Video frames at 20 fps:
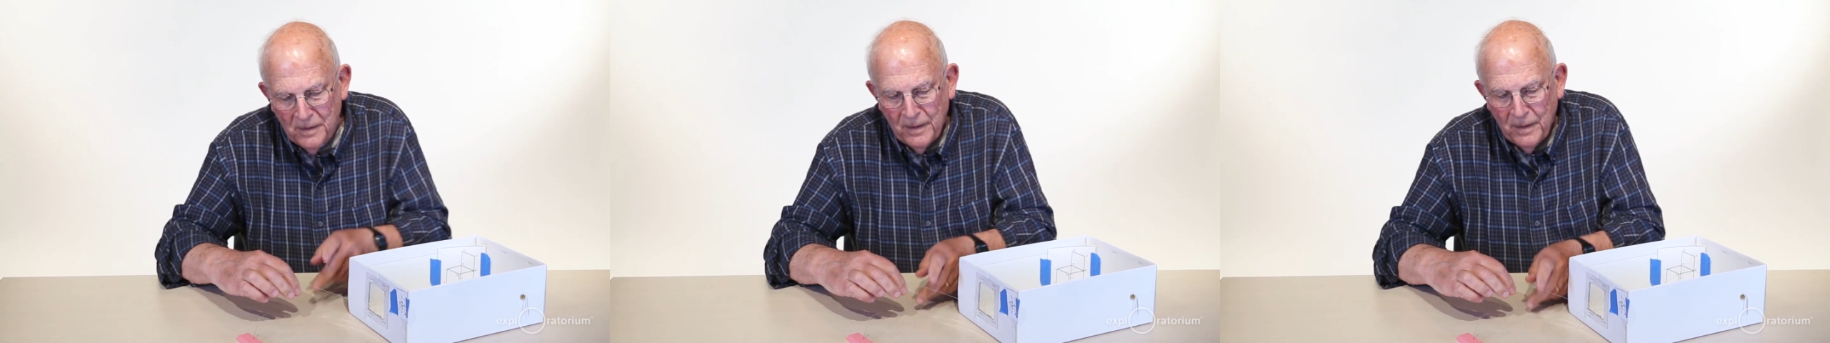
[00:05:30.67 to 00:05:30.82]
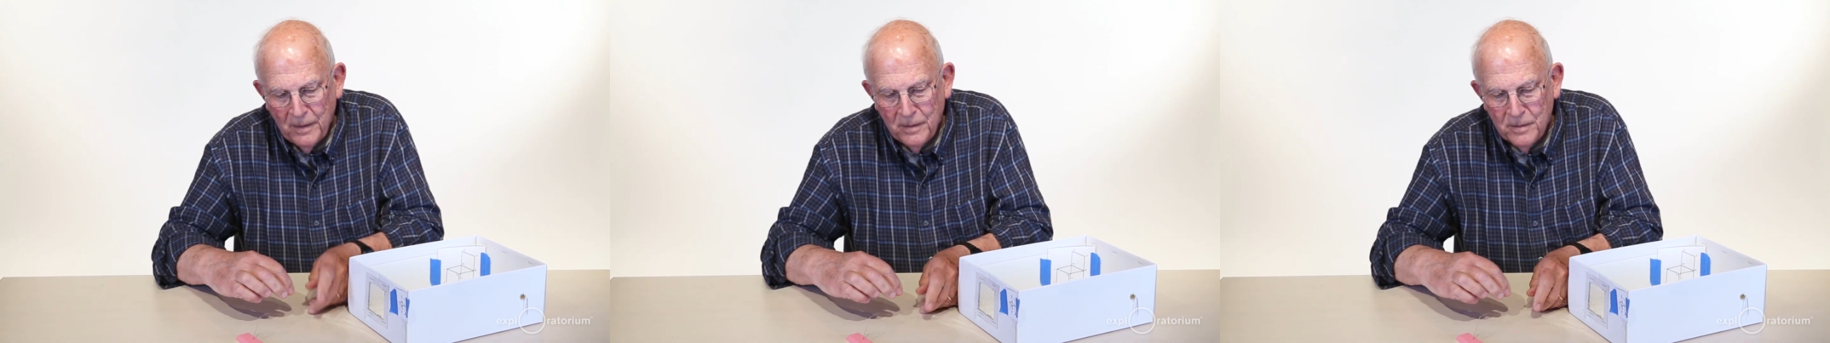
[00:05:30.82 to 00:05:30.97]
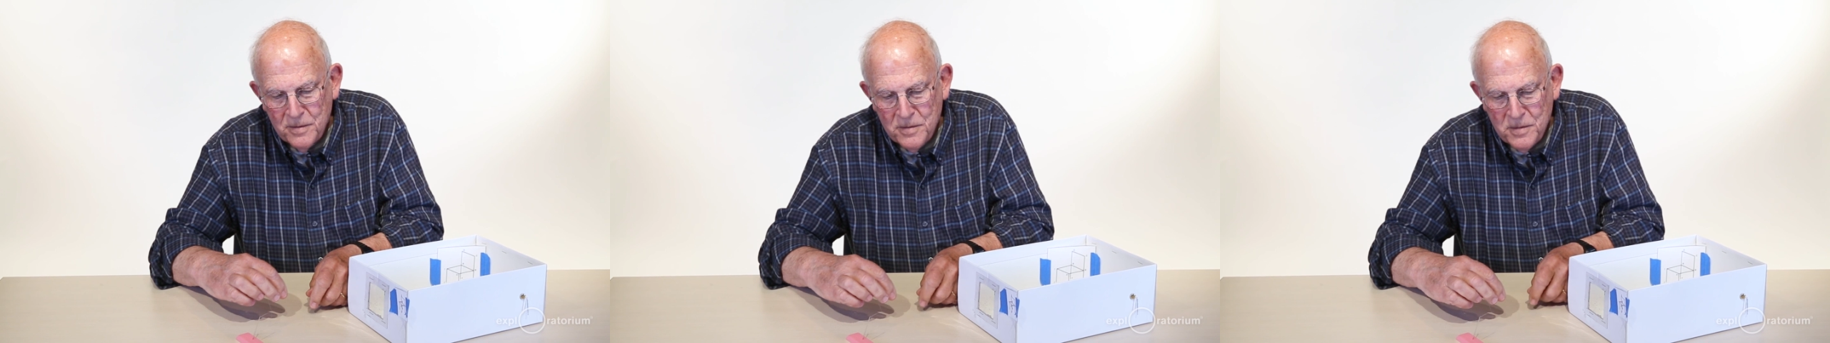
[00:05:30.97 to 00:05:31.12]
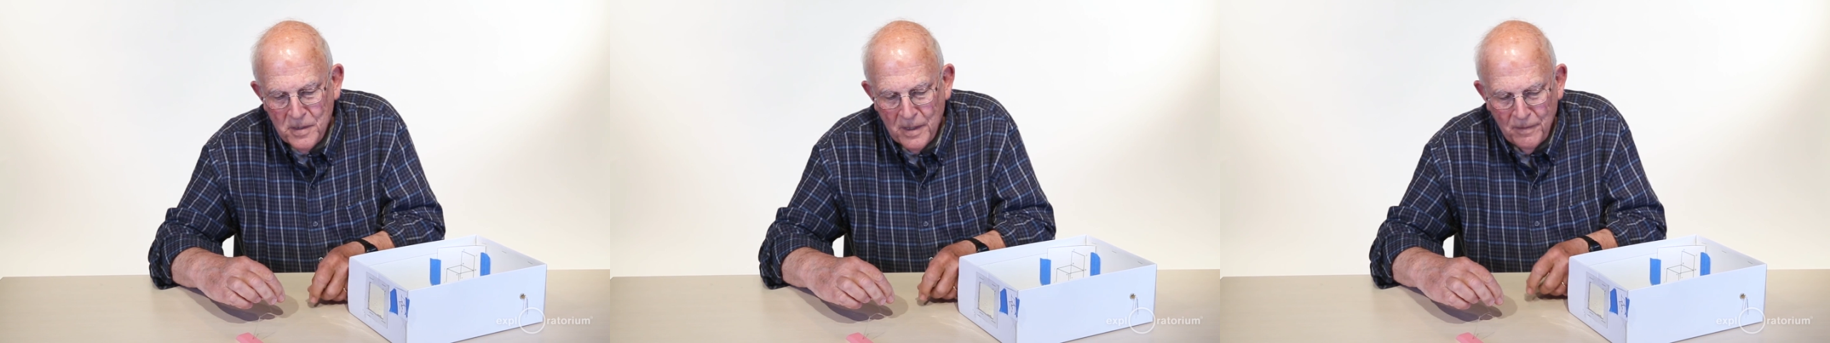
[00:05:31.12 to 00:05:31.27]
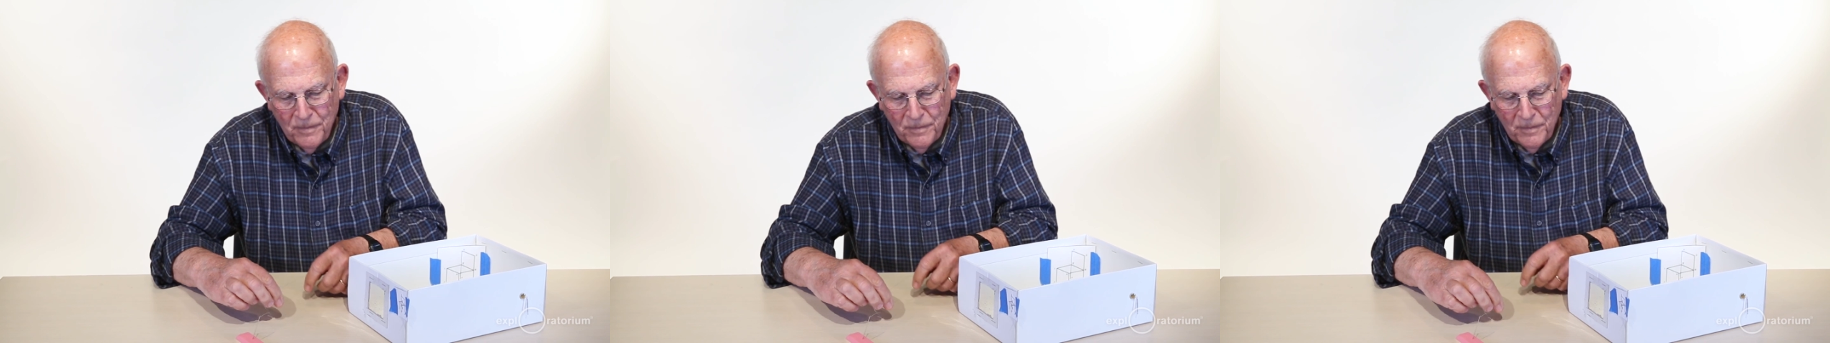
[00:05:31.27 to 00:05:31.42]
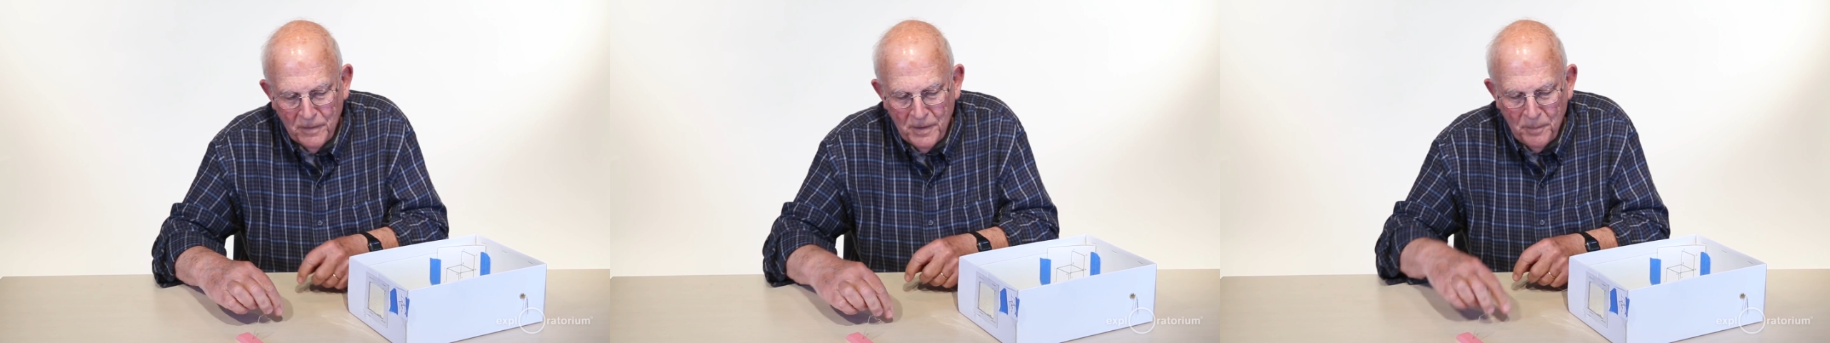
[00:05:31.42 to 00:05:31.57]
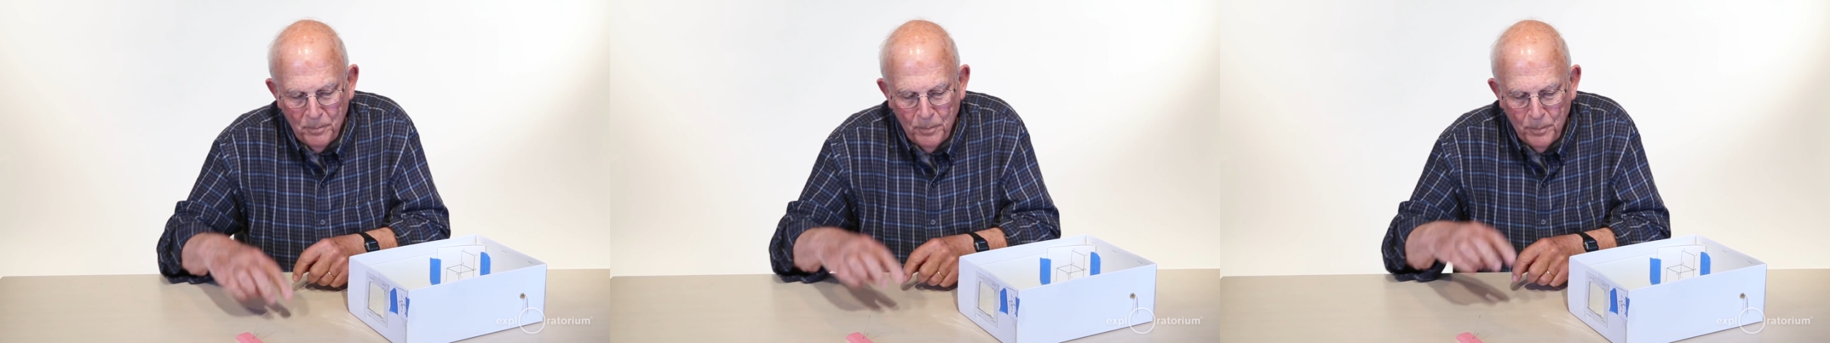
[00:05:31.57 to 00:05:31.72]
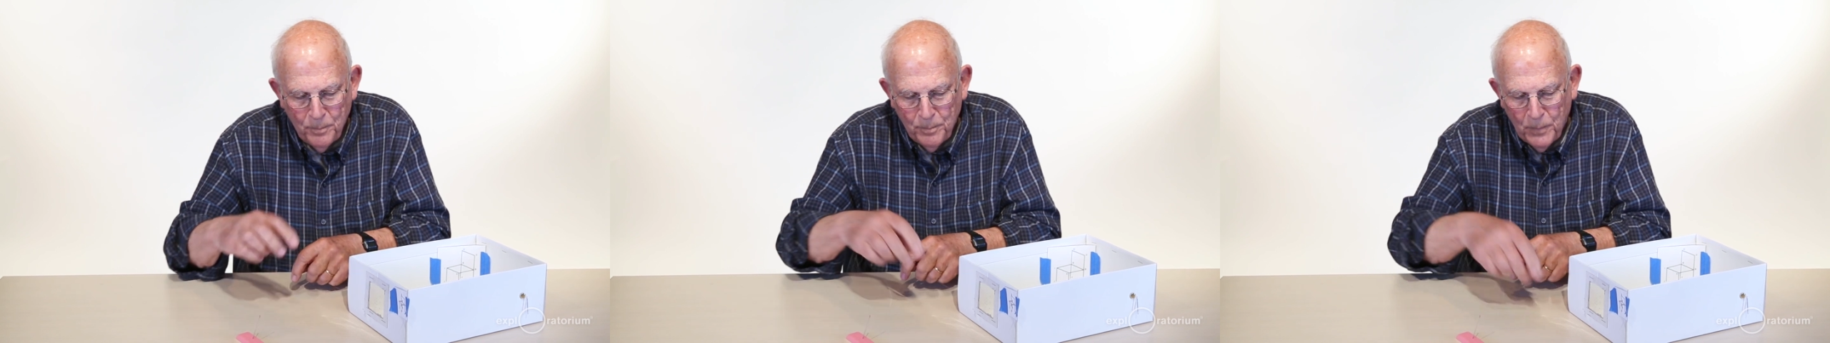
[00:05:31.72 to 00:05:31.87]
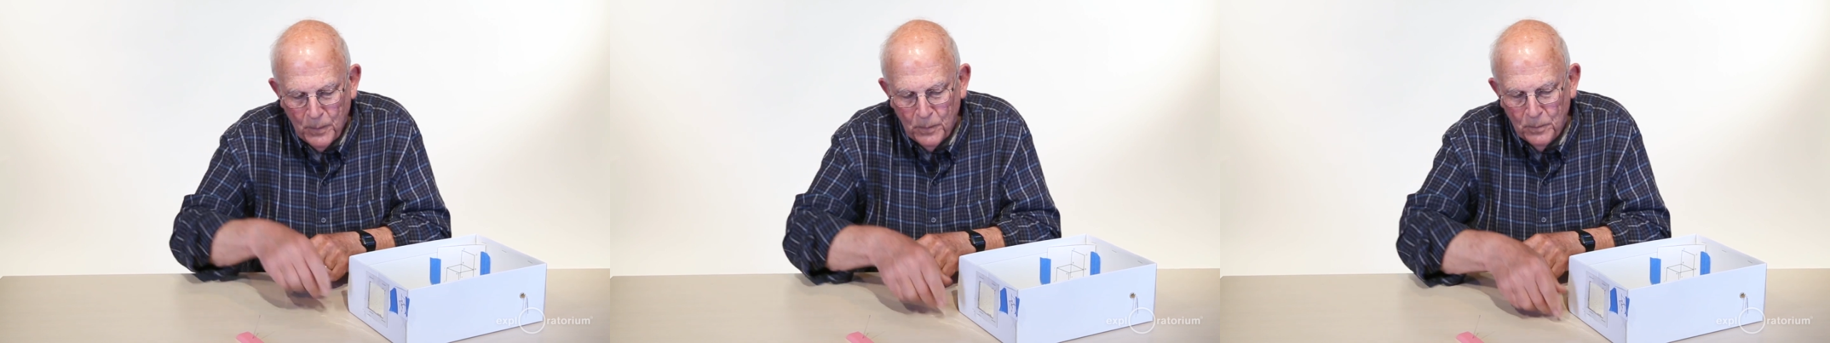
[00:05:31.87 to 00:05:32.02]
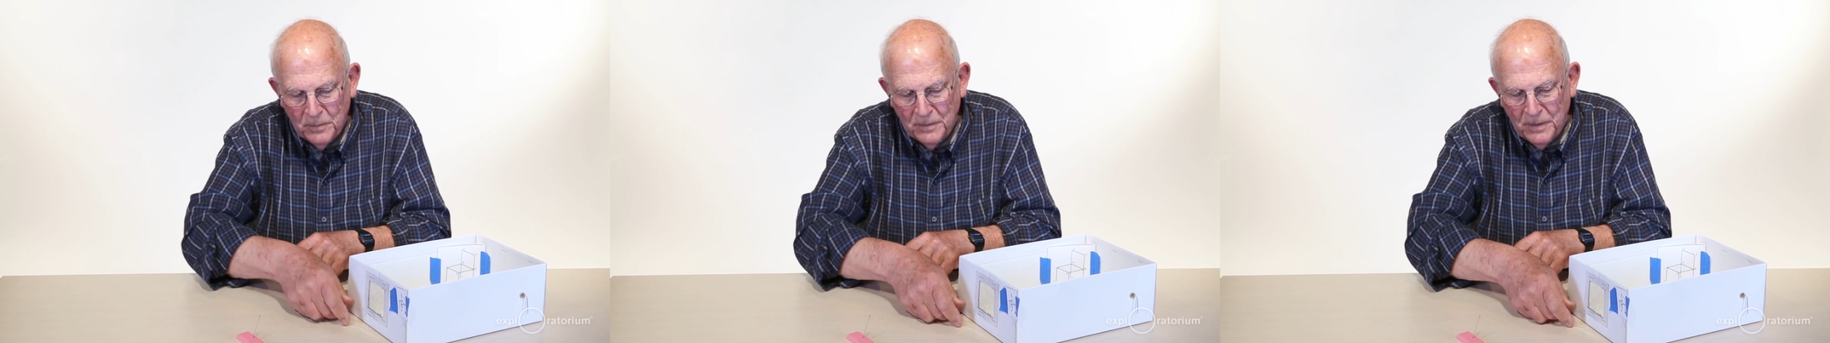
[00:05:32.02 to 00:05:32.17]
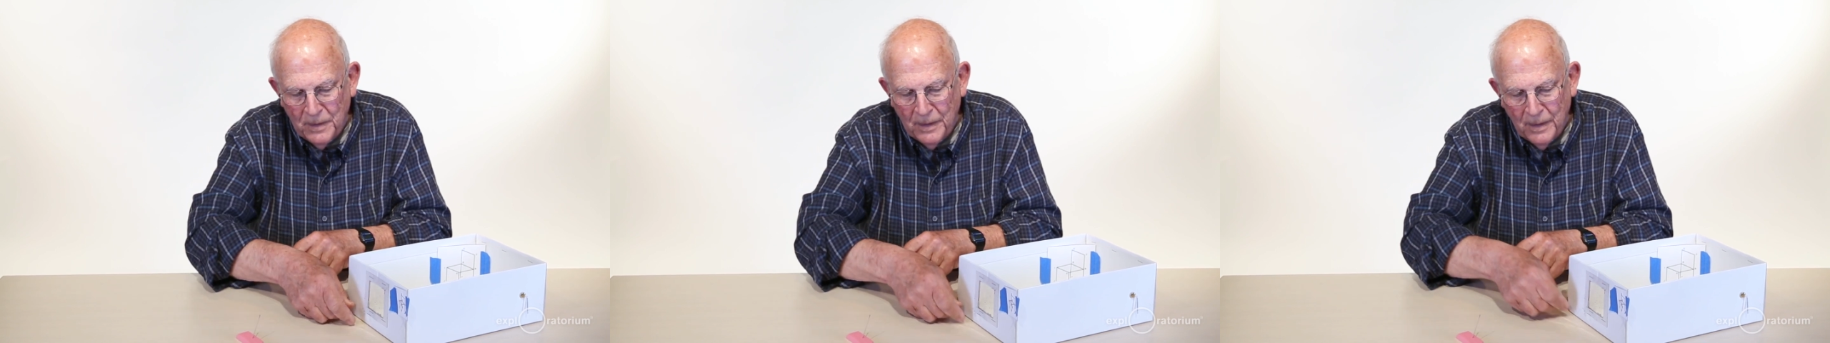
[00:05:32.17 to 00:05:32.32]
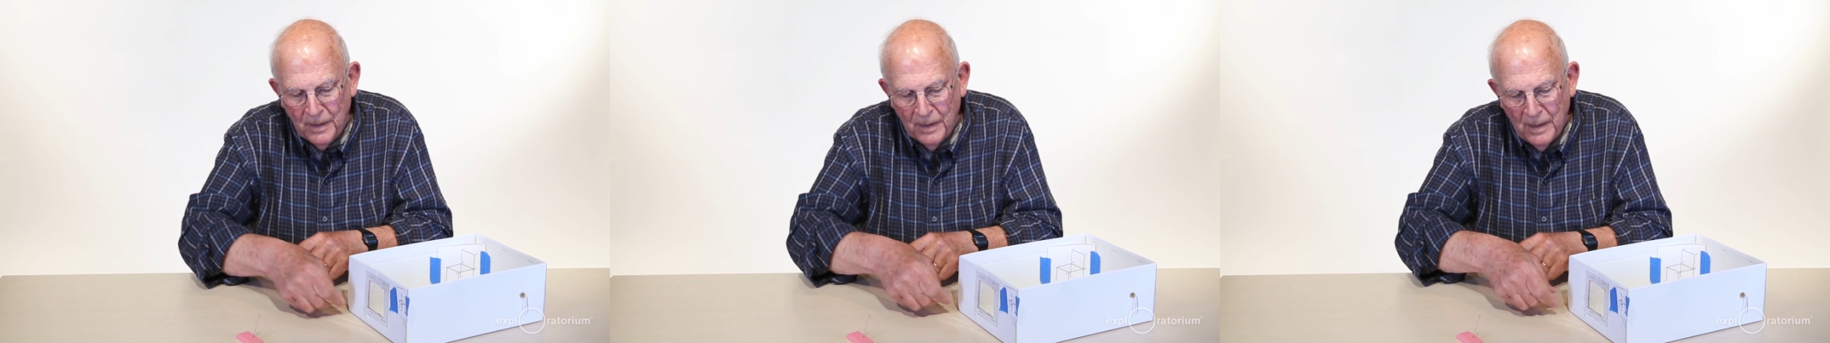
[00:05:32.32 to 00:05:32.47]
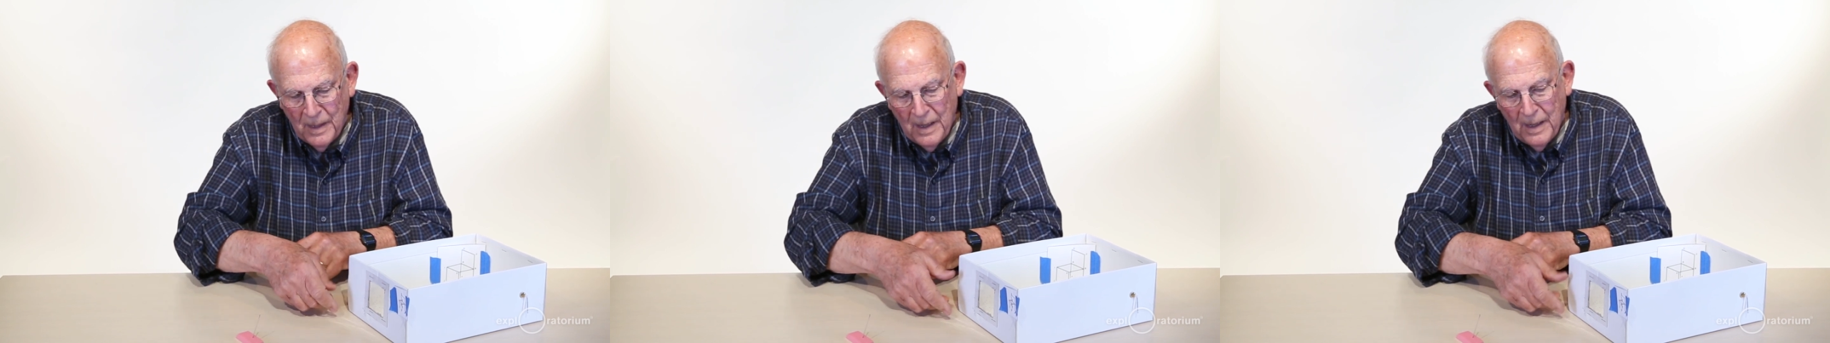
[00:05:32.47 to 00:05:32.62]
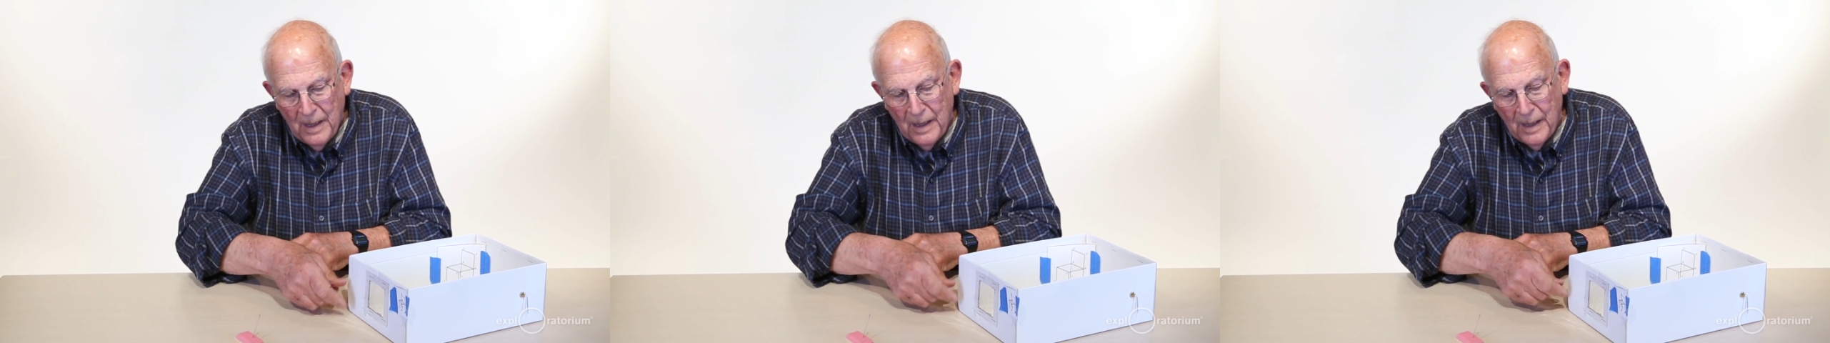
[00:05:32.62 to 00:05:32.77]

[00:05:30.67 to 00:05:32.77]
needle safely poked there,